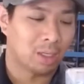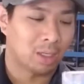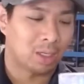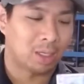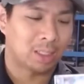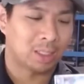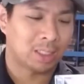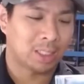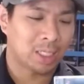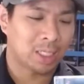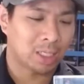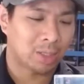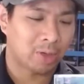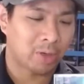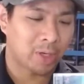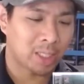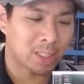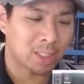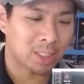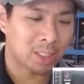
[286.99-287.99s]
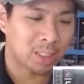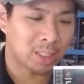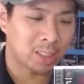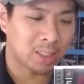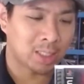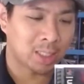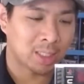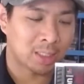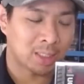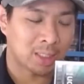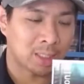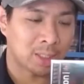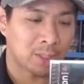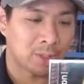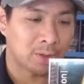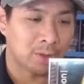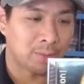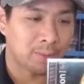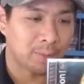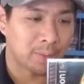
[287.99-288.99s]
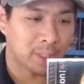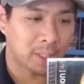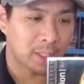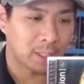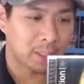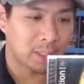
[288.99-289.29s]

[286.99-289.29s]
It's kind of crazy in a sense too, but